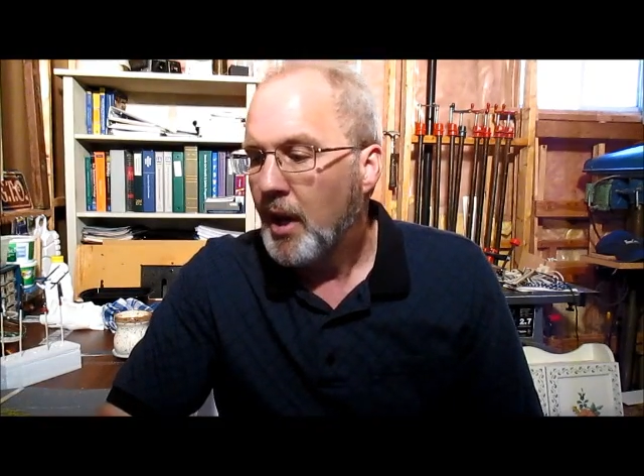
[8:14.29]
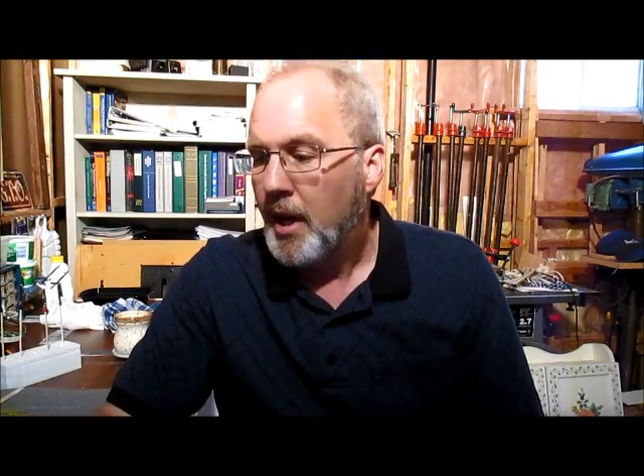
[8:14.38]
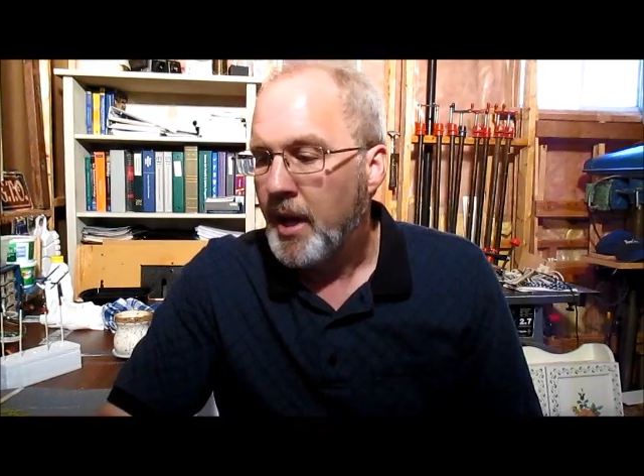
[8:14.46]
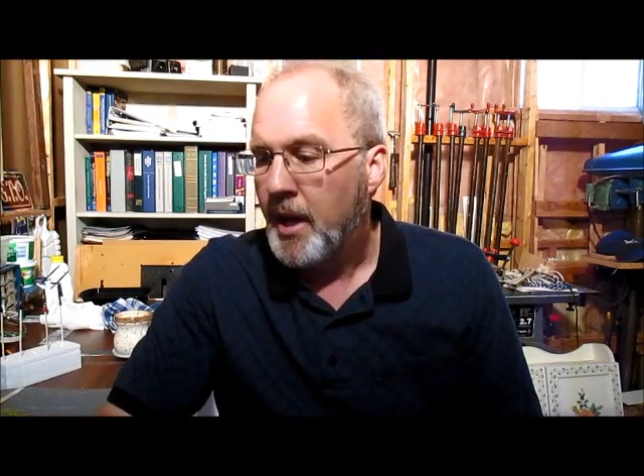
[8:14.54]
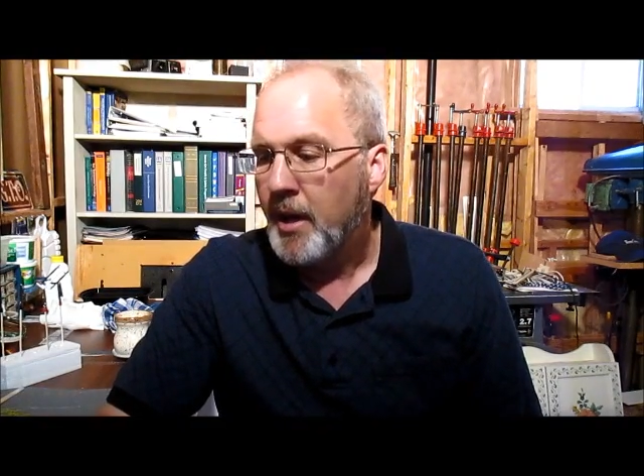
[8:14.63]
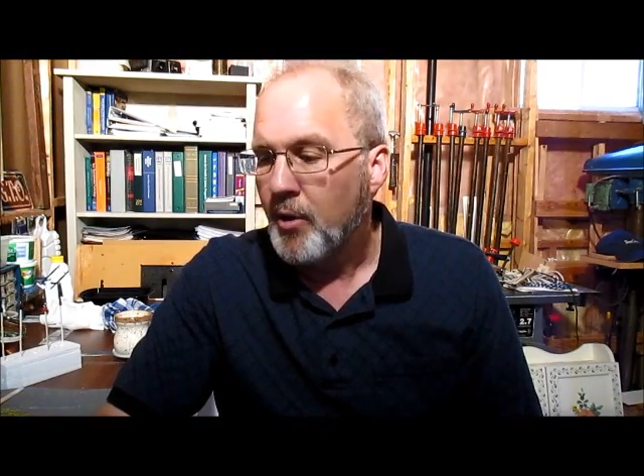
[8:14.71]

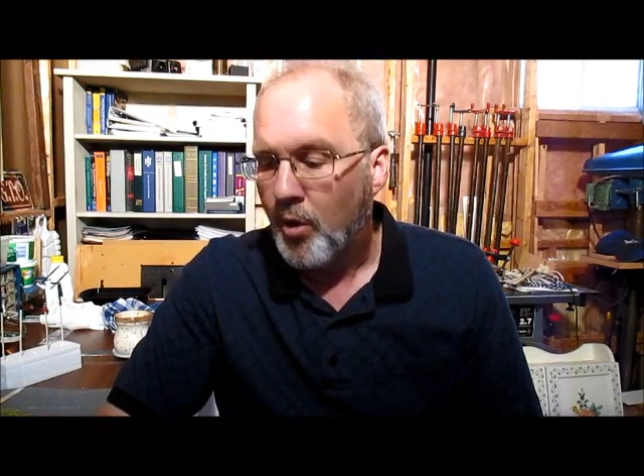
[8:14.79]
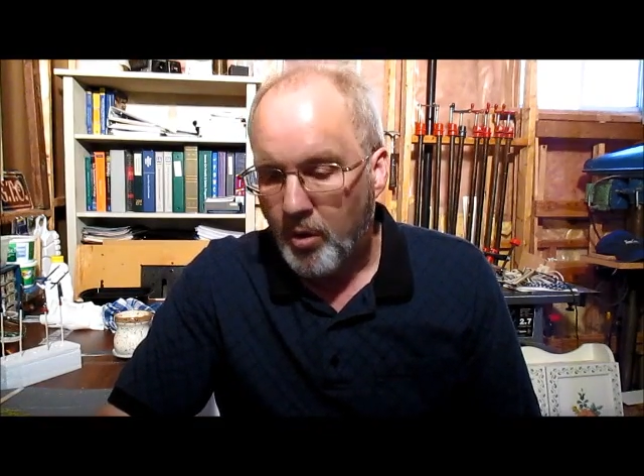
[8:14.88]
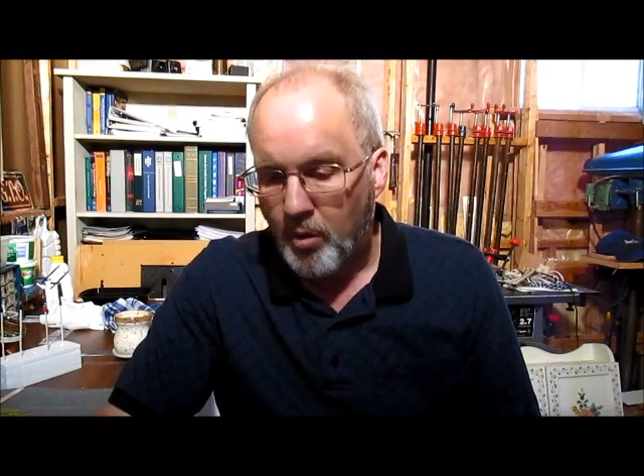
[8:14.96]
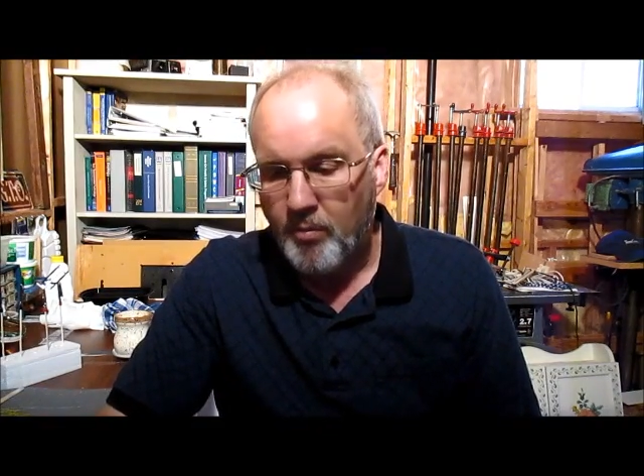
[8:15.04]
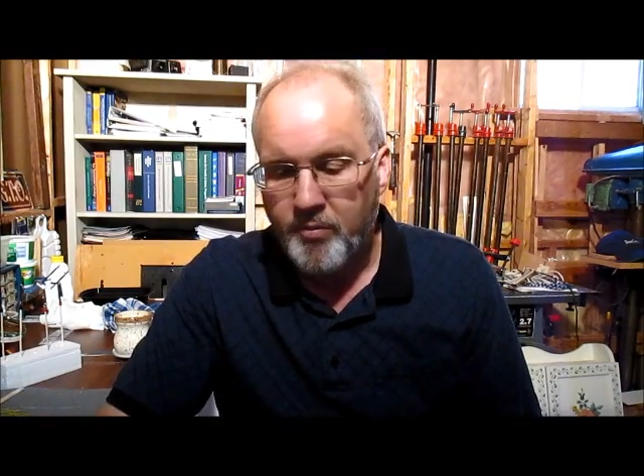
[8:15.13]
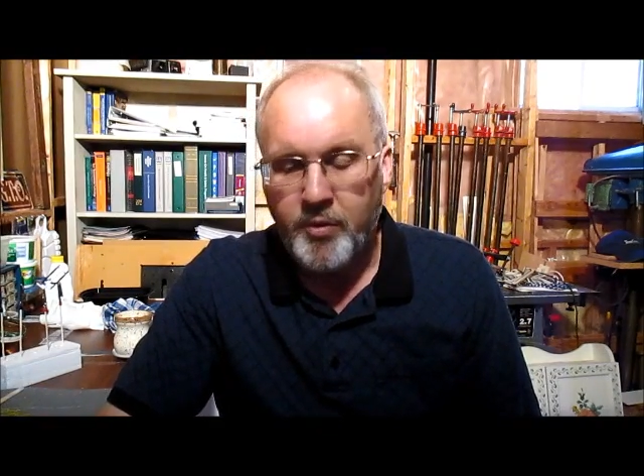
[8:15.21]
and
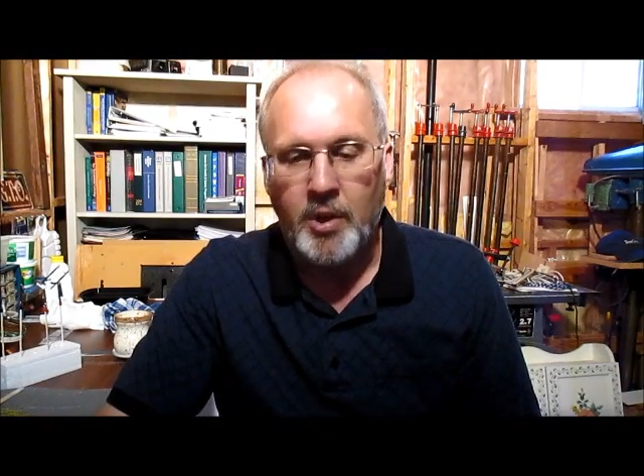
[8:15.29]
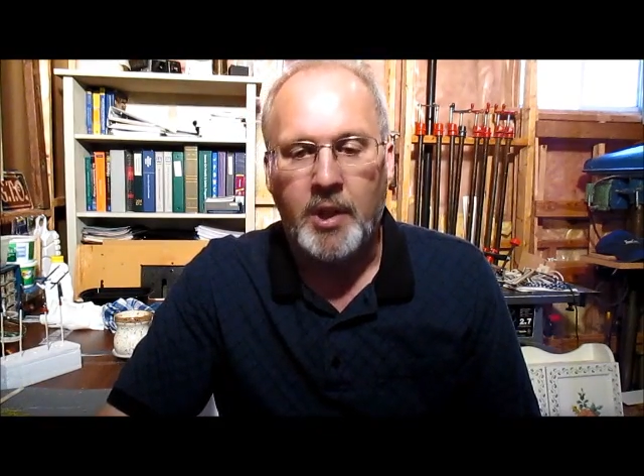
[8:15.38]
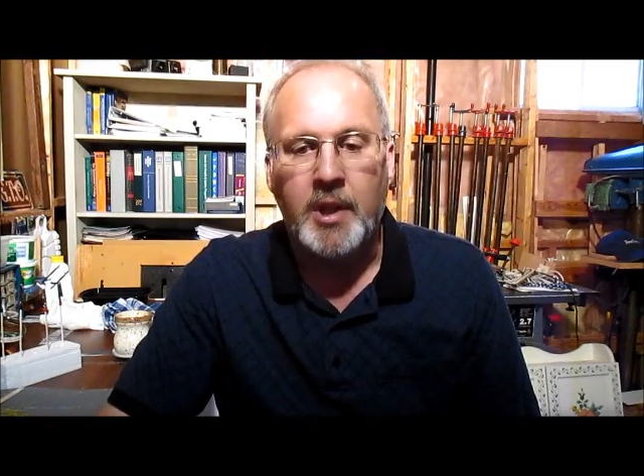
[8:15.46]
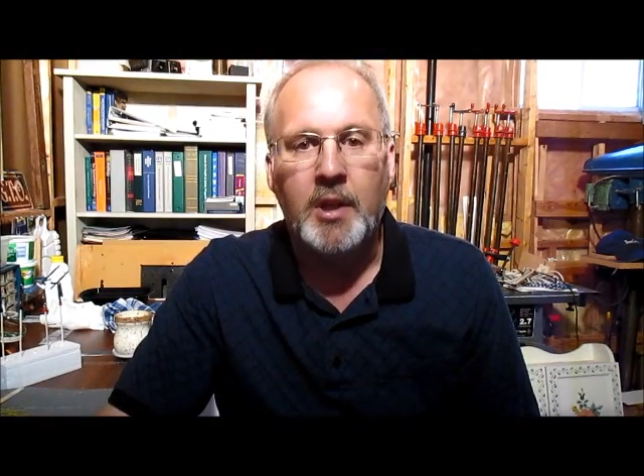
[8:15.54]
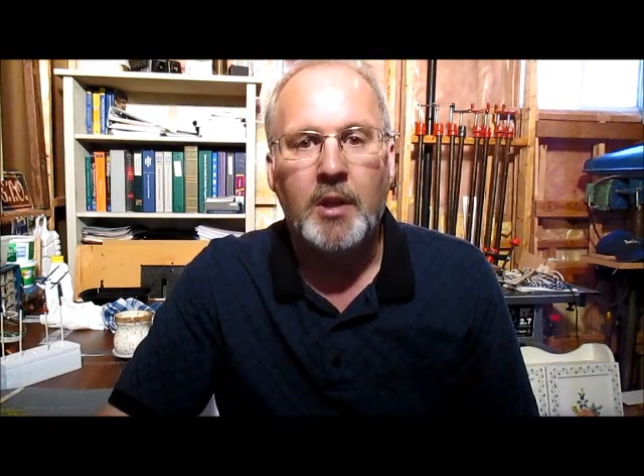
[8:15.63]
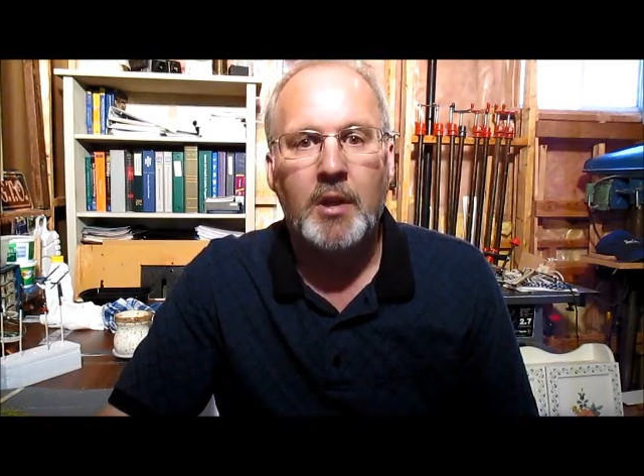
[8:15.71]

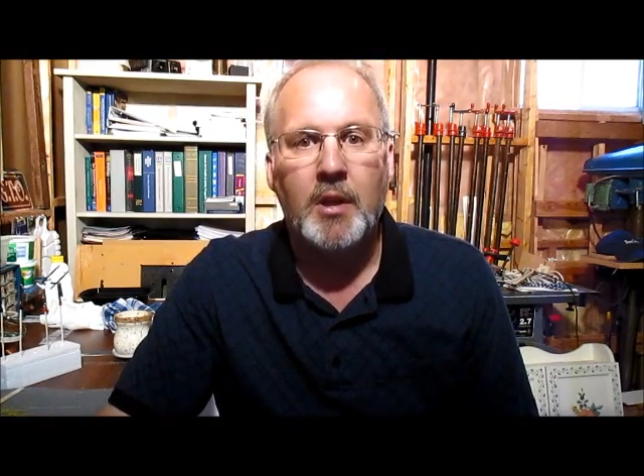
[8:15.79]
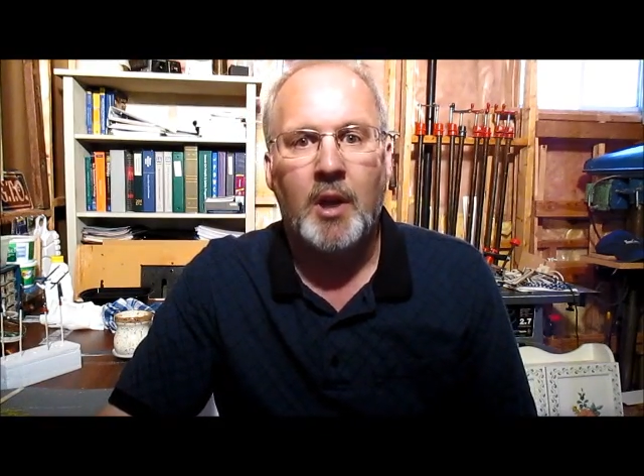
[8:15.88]
hopefully